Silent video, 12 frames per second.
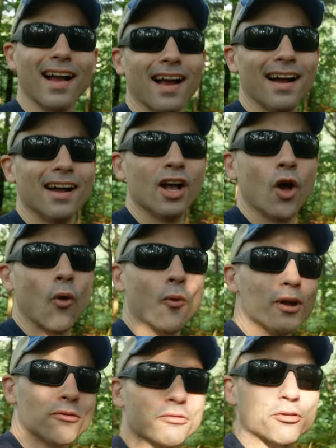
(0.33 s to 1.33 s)
Ah.
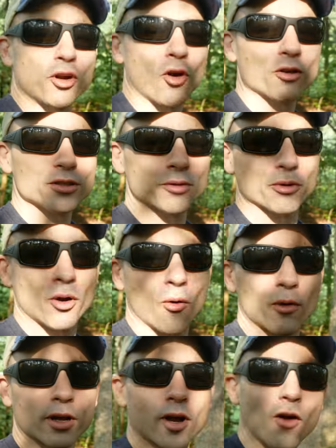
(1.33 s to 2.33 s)
we're currently
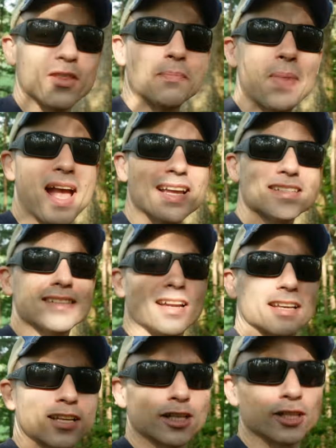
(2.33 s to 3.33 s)
recording on the Panasonic